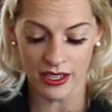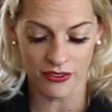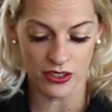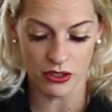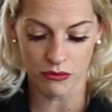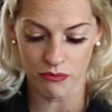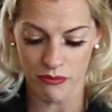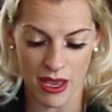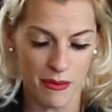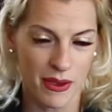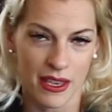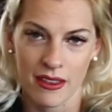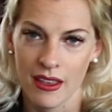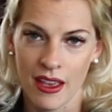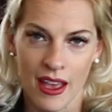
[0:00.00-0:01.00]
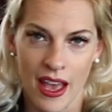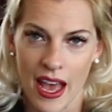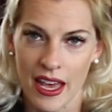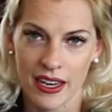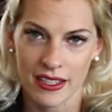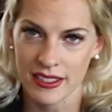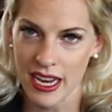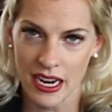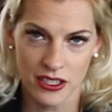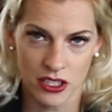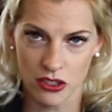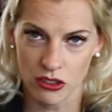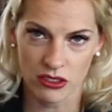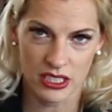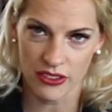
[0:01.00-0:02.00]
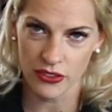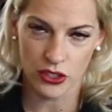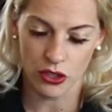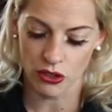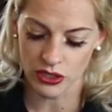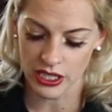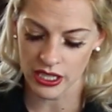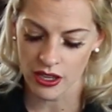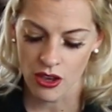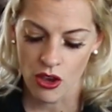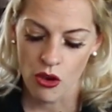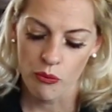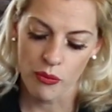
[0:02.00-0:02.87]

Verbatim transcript: if you maybe had a technical difficulty,